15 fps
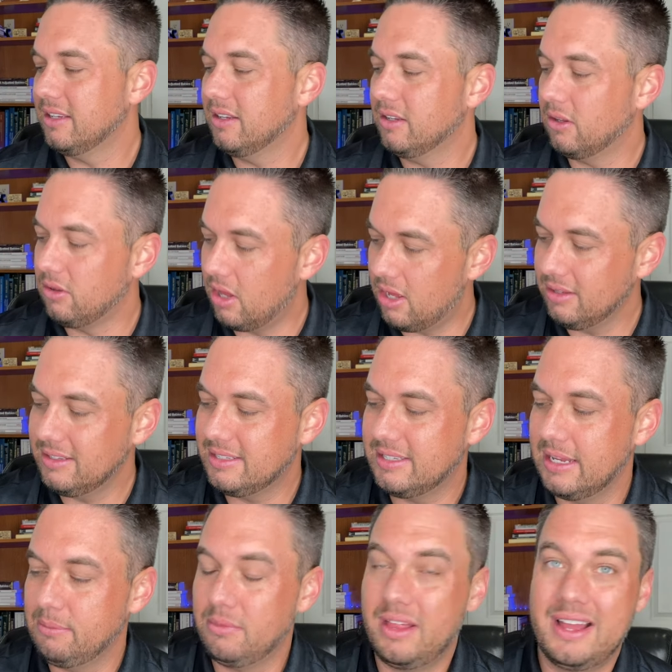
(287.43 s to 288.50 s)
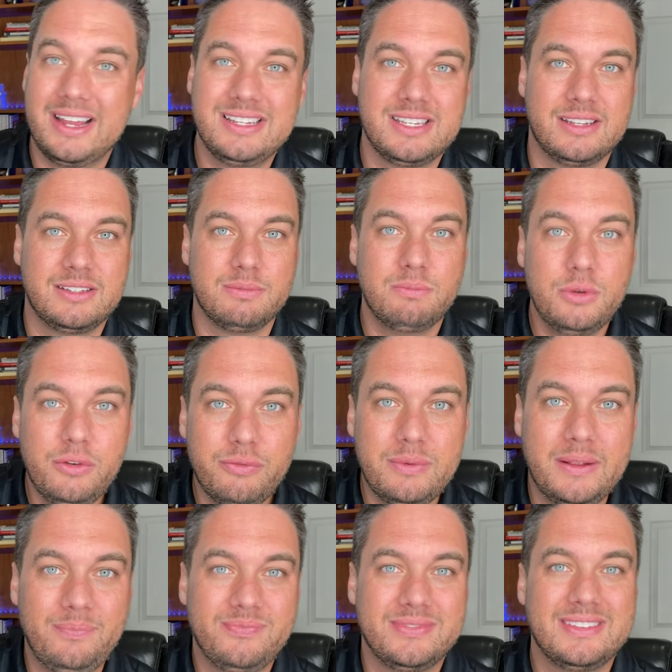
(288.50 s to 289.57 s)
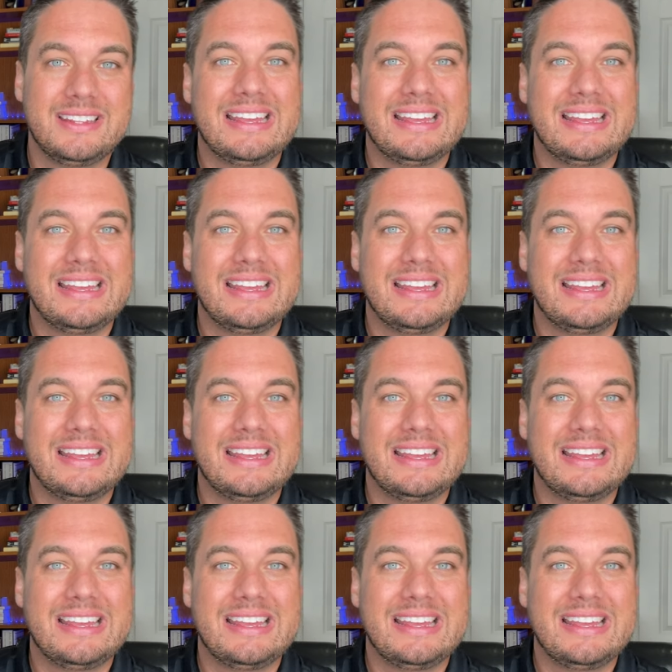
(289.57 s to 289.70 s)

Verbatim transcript: along the same lines as movement,